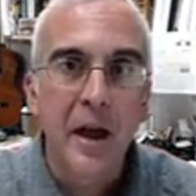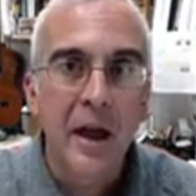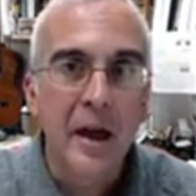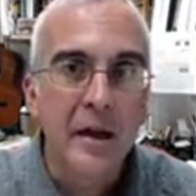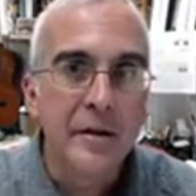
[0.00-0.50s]

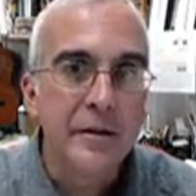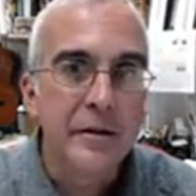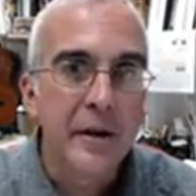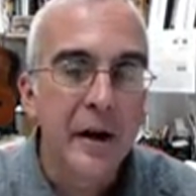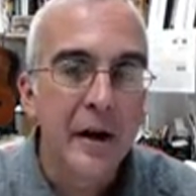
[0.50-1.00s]
and
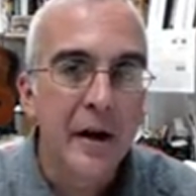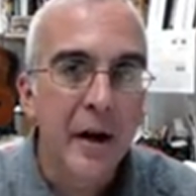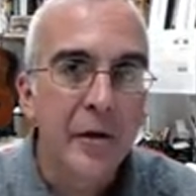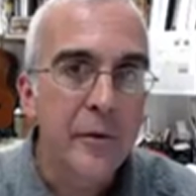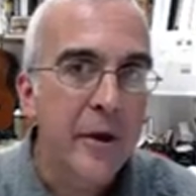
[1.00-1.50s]

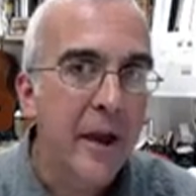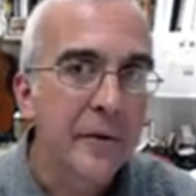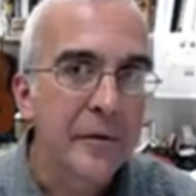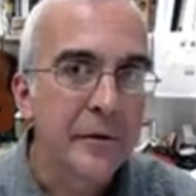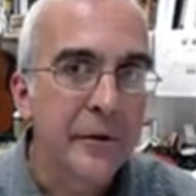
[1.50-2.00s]
other
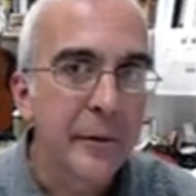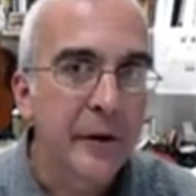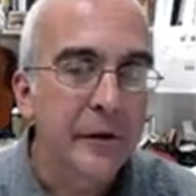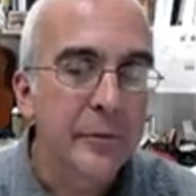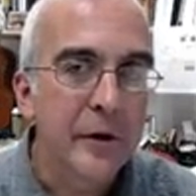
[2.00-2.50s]
behaviors that we
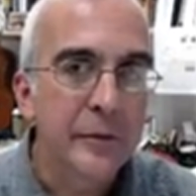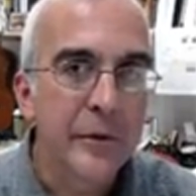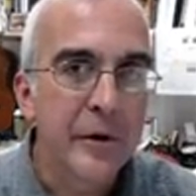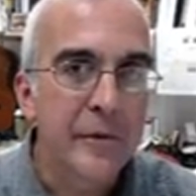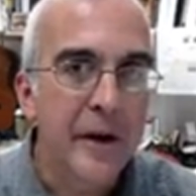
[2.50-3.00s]
express
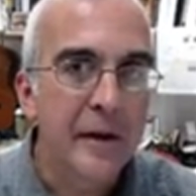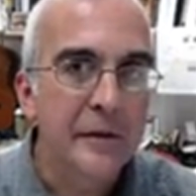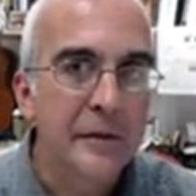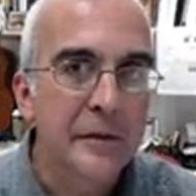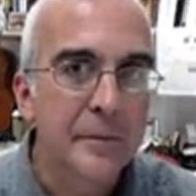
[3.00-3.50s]
with our
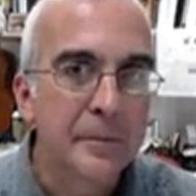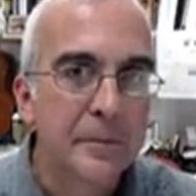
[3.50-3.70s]
face.